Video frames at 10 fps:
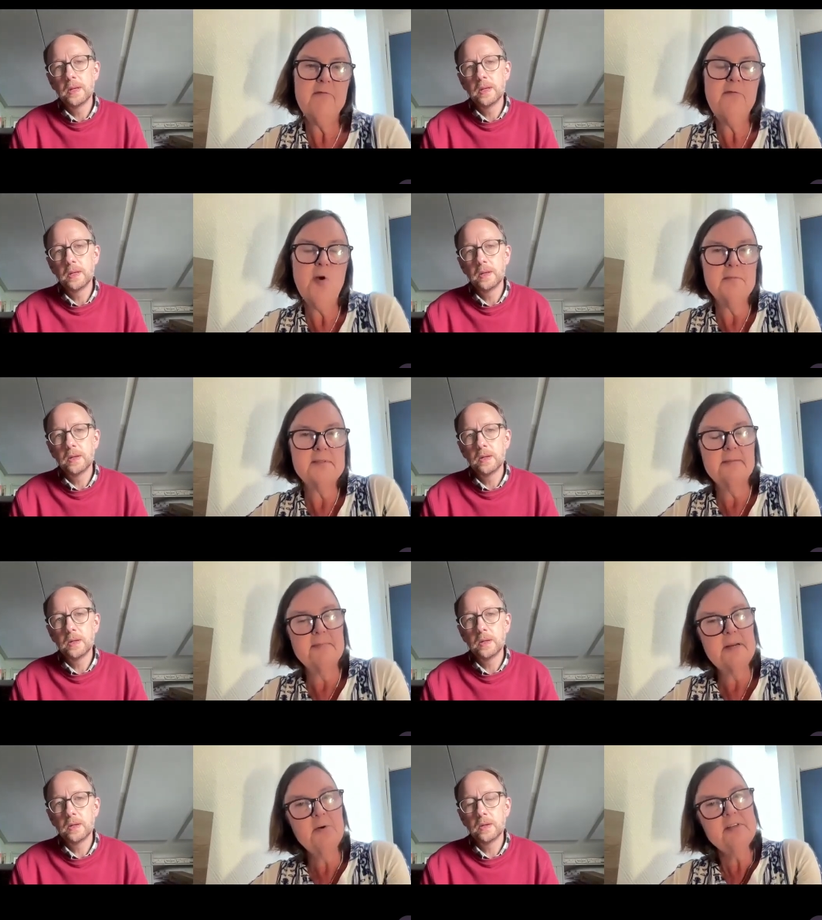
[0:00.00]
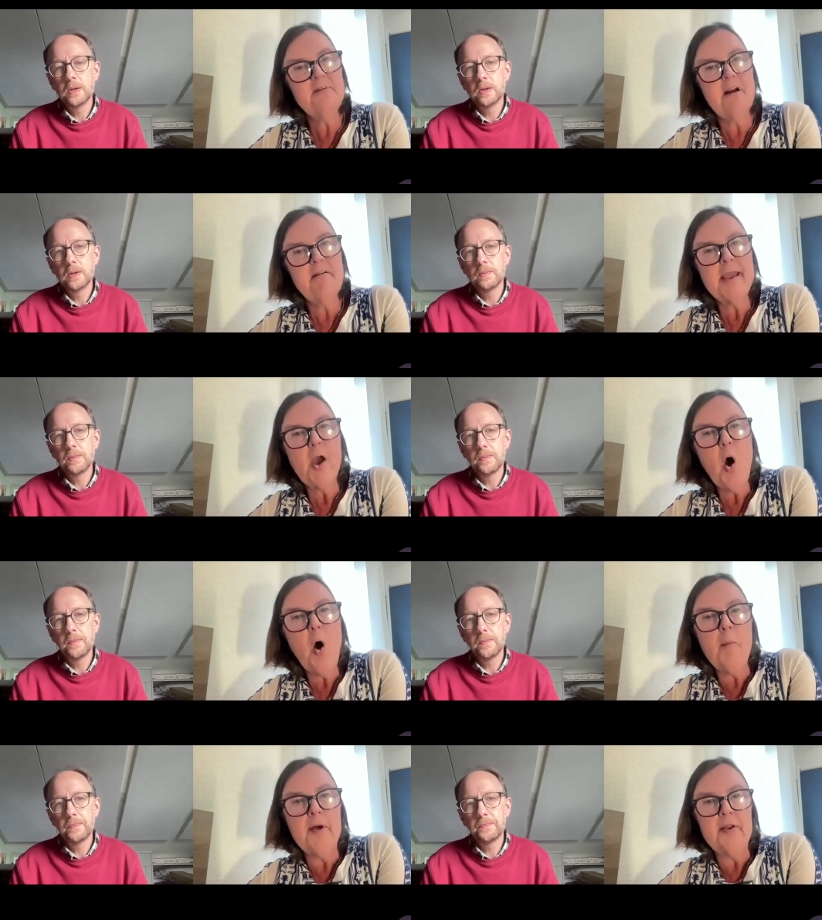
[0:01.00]
Speaker 1: you get from somebody? What's a very
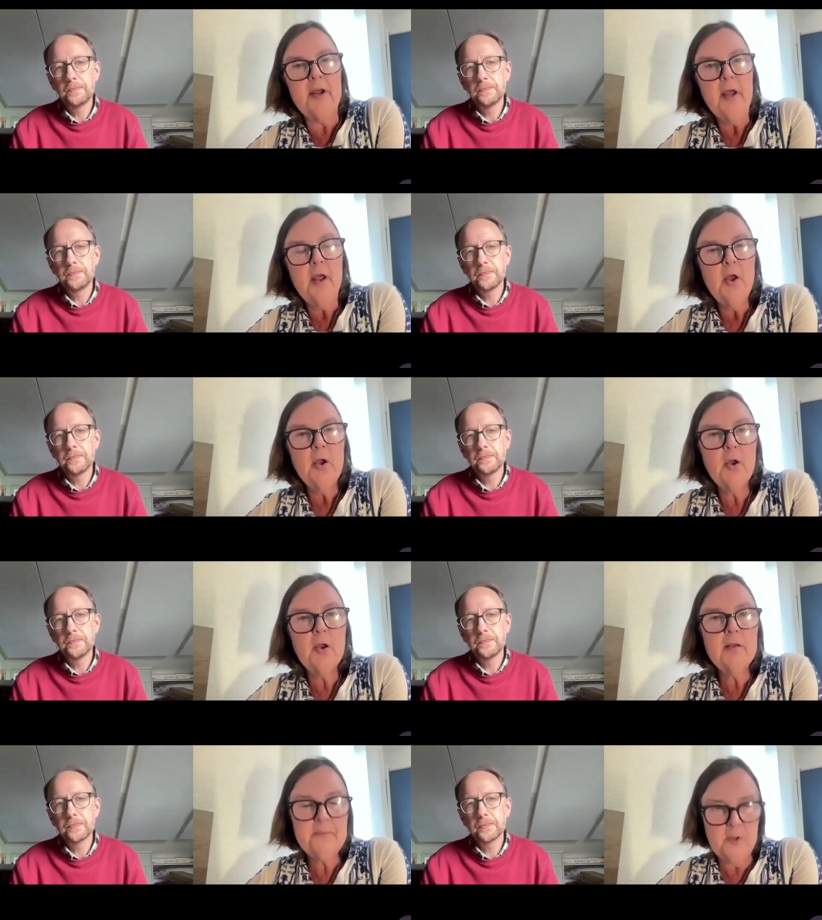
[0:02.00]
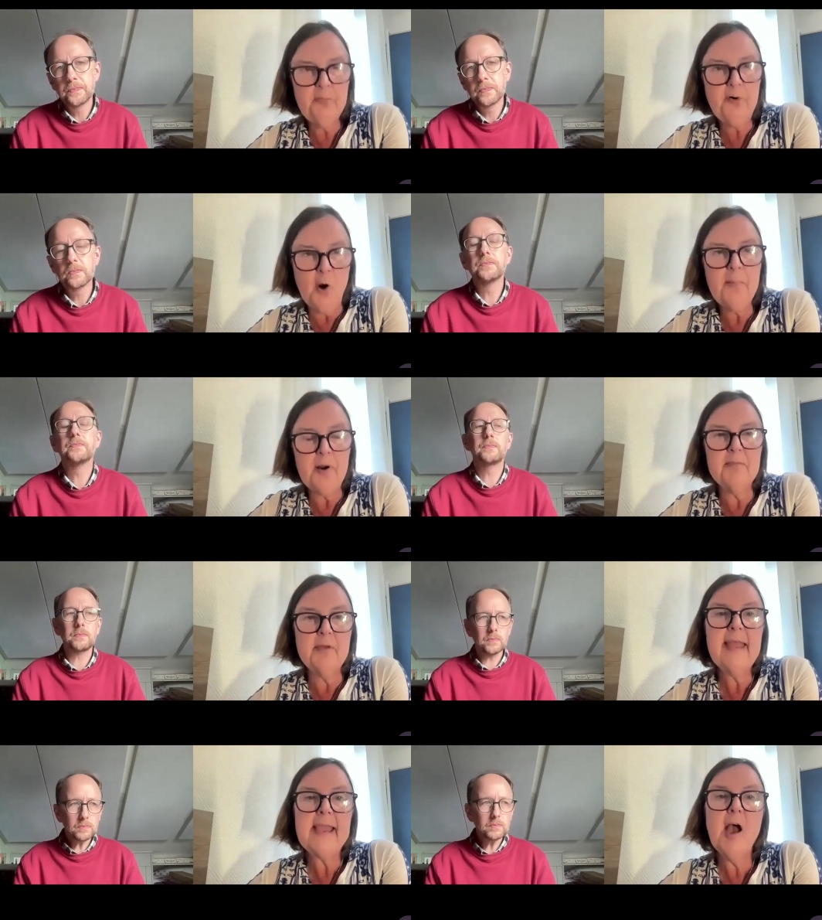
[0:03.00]
common
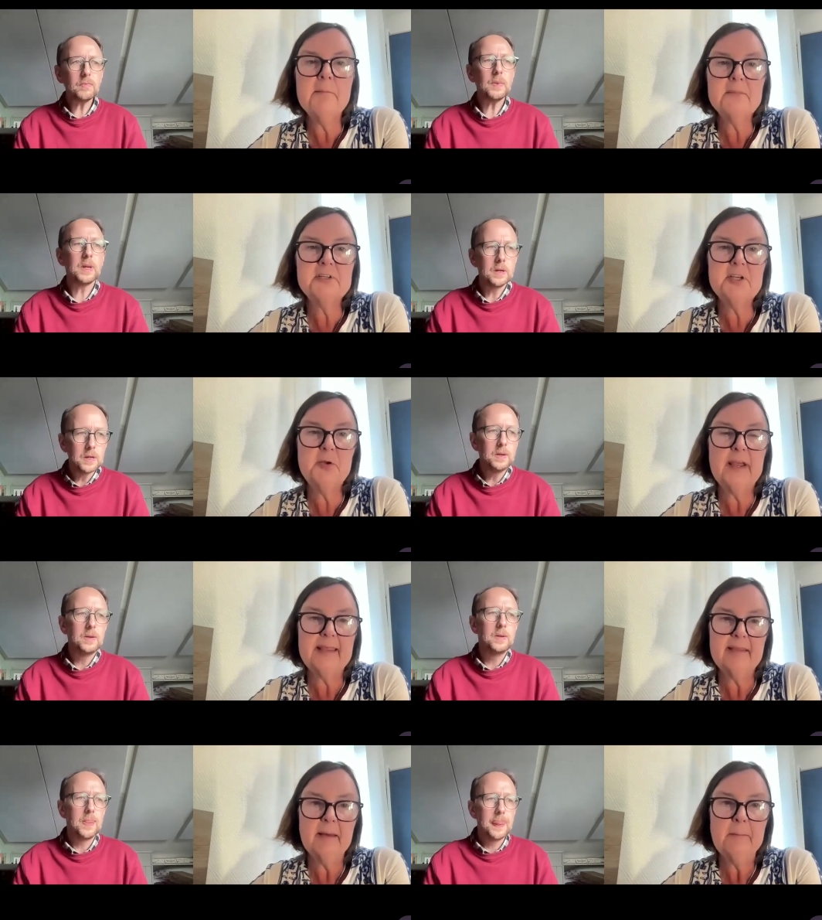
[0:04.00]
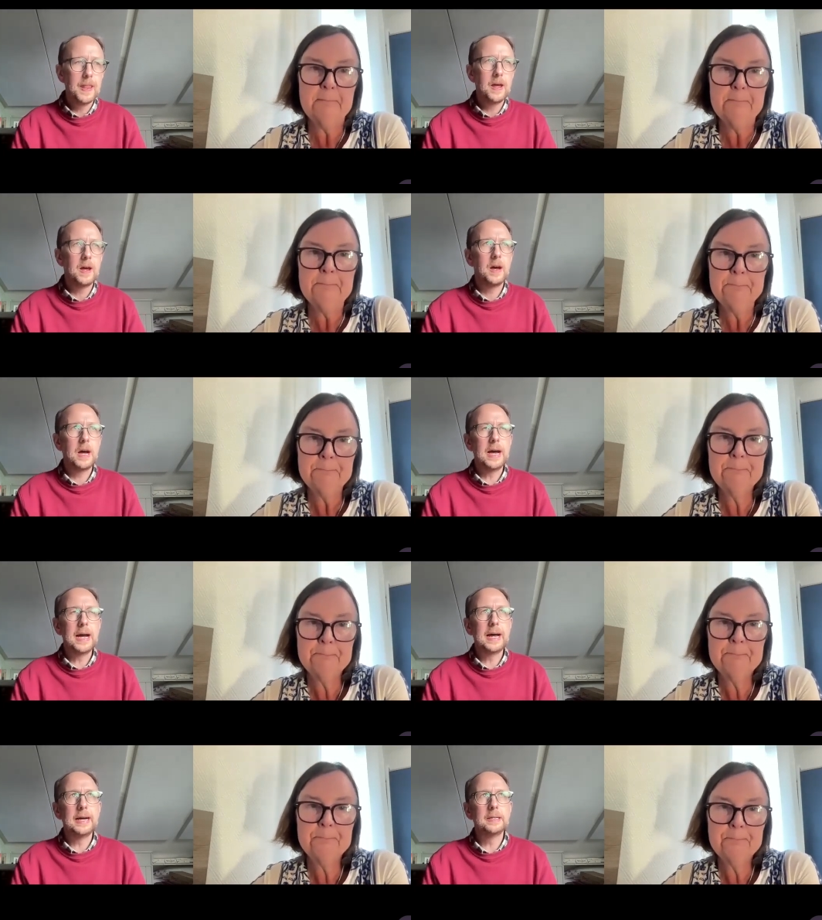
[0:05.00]
problem that they come to you with?
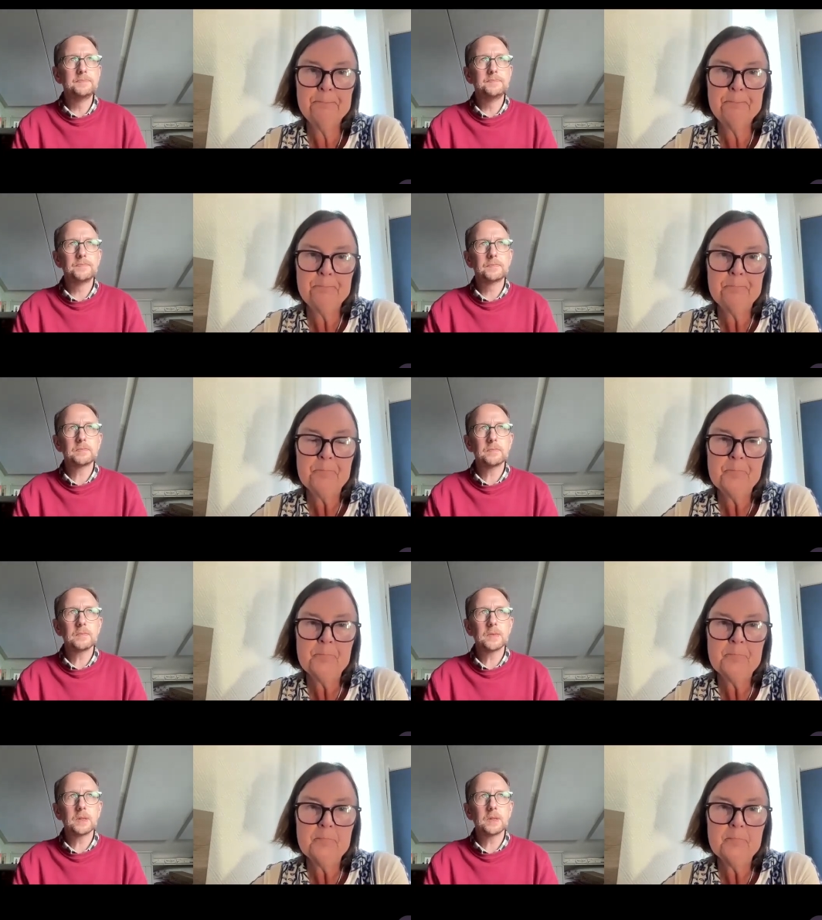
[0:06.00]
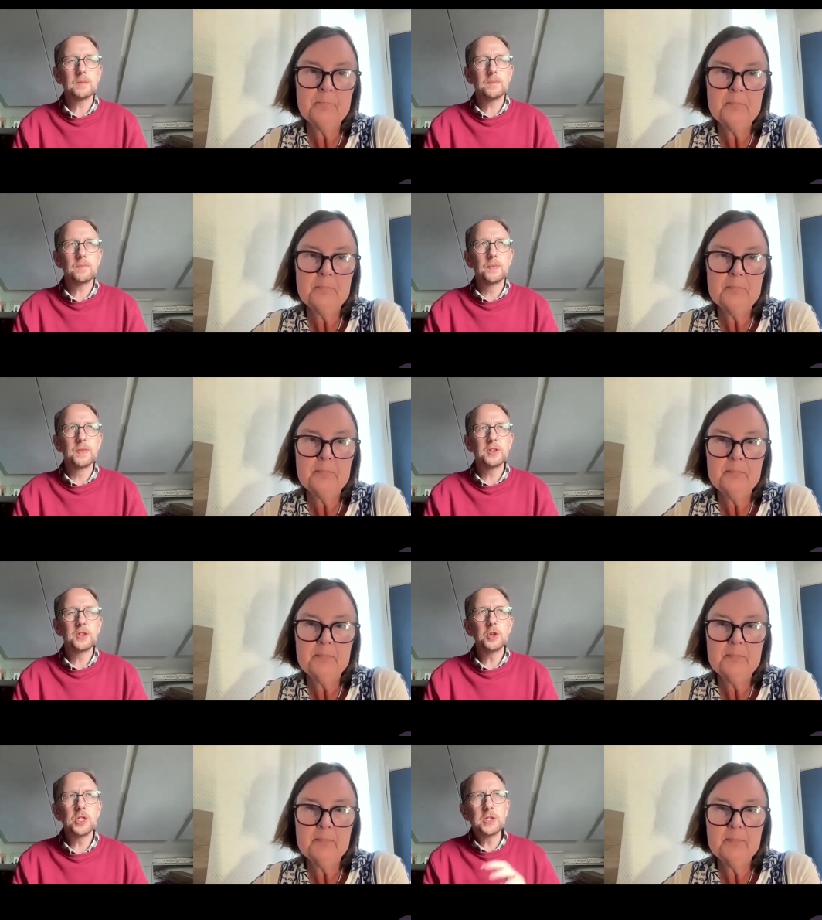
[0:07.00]
Speaker 2: There's
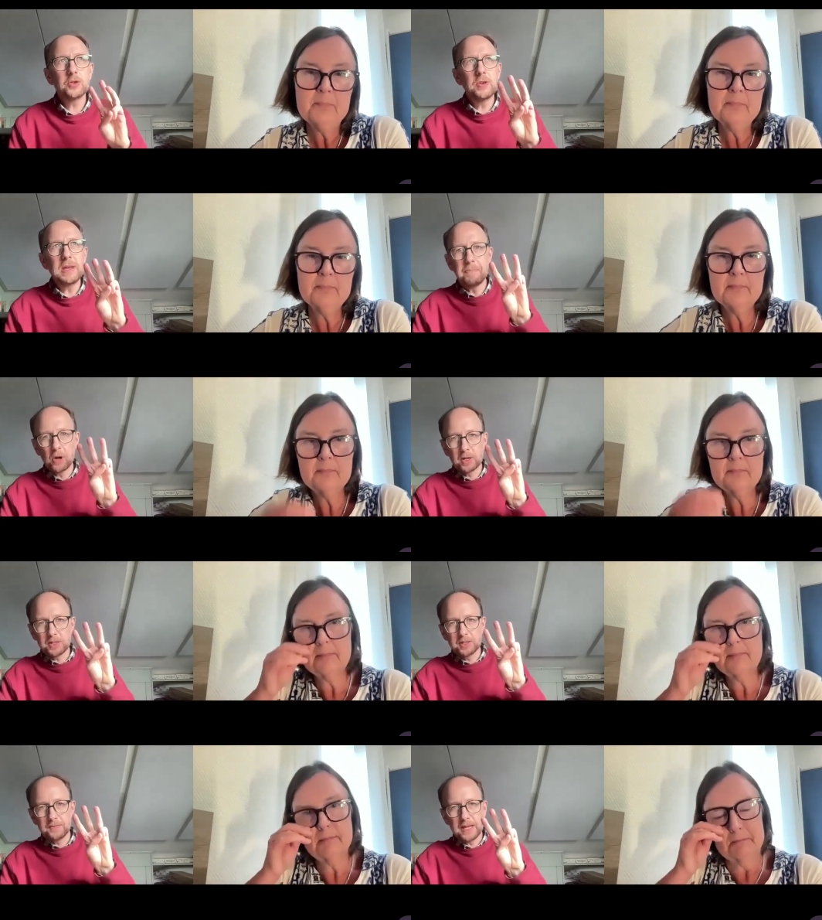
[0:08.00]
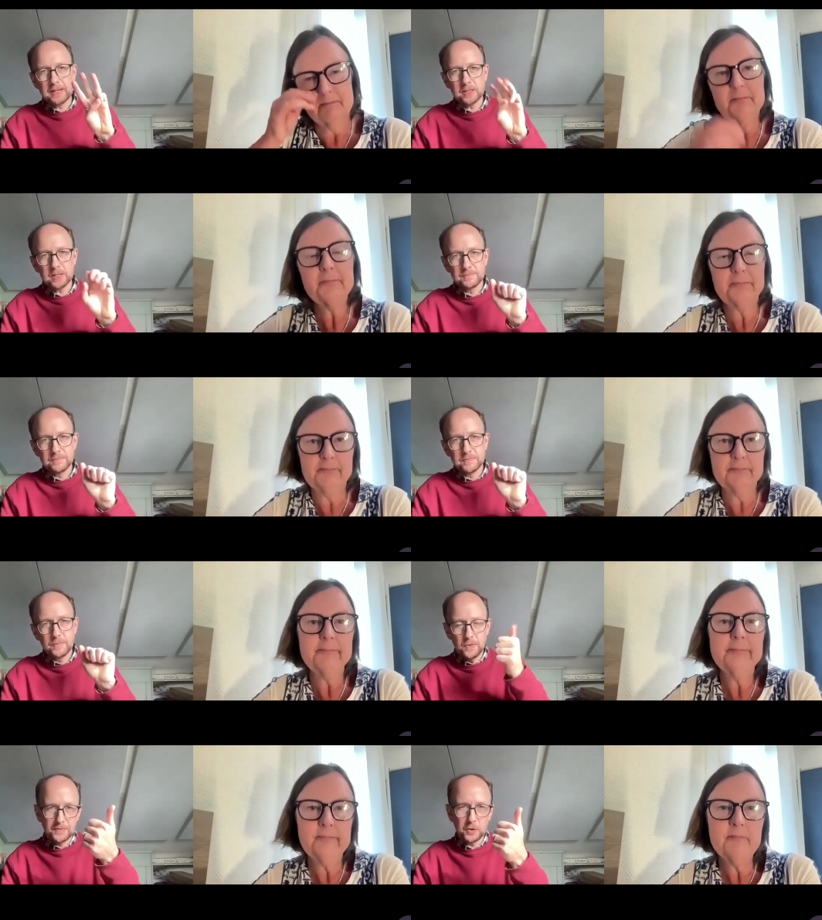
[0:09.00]
usually three buckets of things.
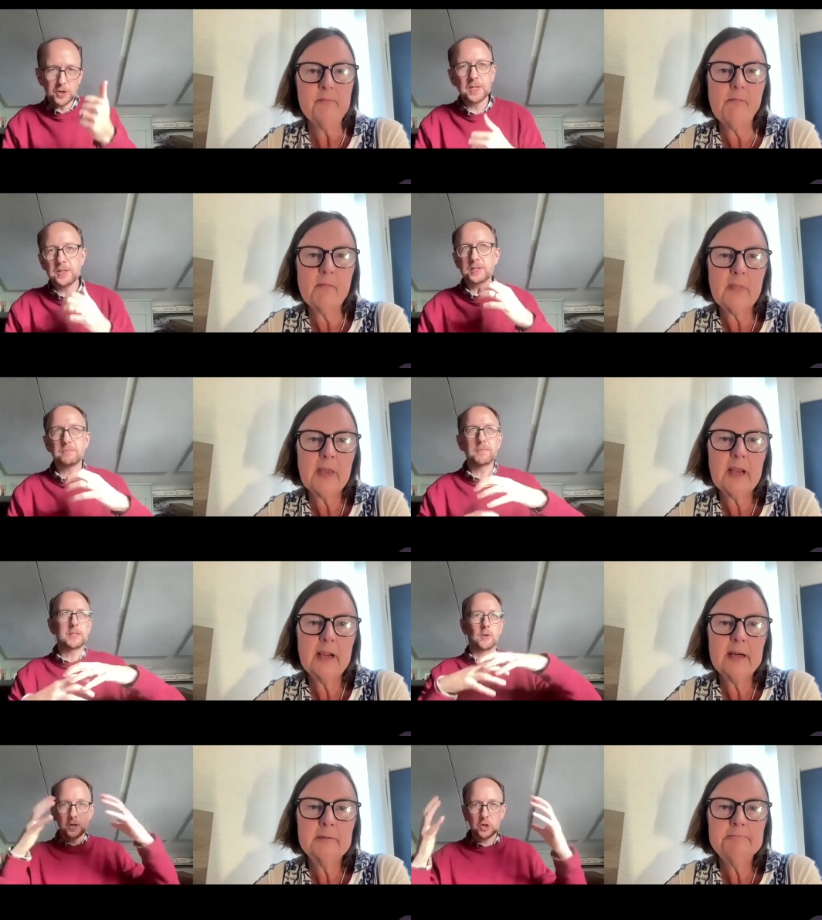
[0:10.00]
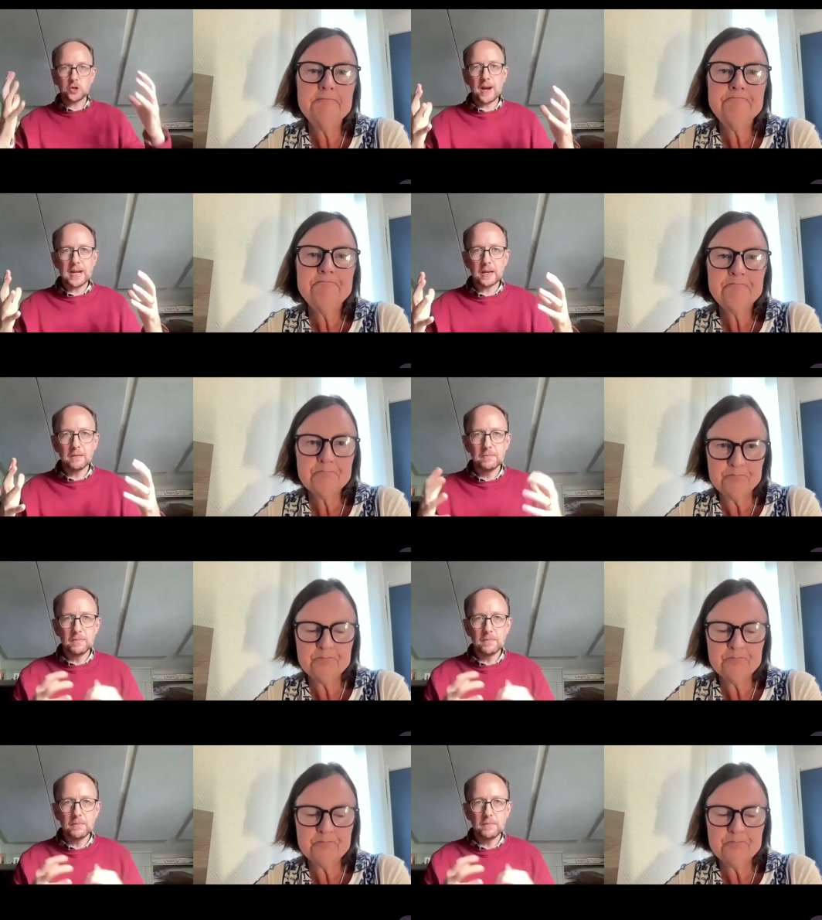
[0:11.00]
The first is, let's call it training.